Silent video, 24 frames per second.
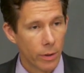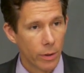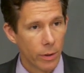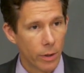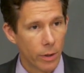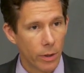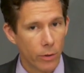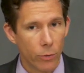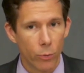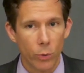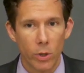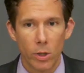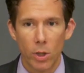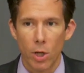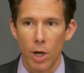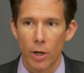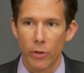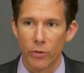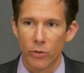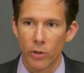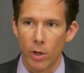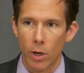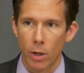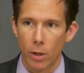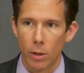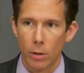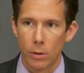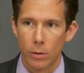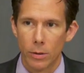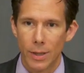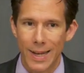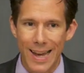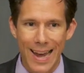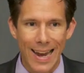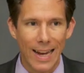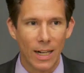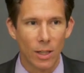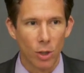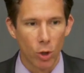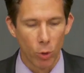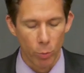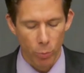if we lost our Anglo